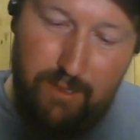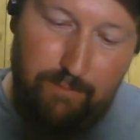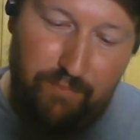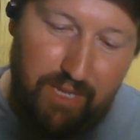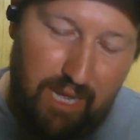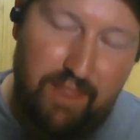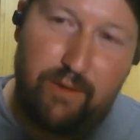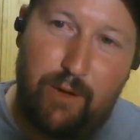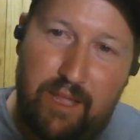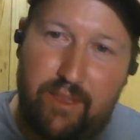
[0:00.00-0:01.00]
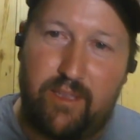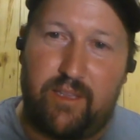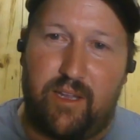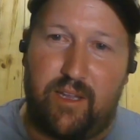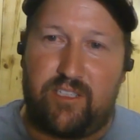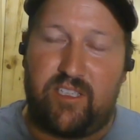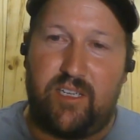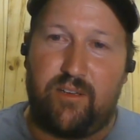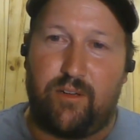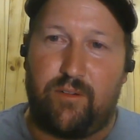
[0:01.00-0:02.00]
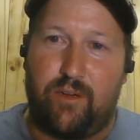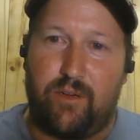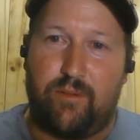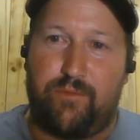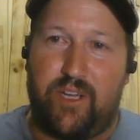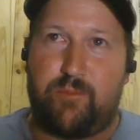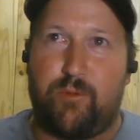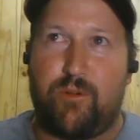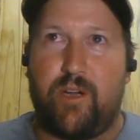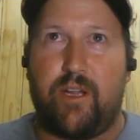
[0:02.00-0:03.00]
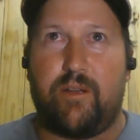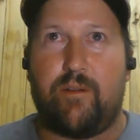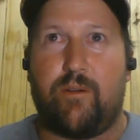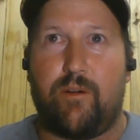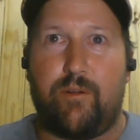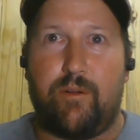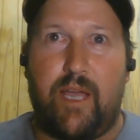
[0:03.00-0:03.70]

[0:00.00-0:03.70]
The other thing that I've seen on Facebook and on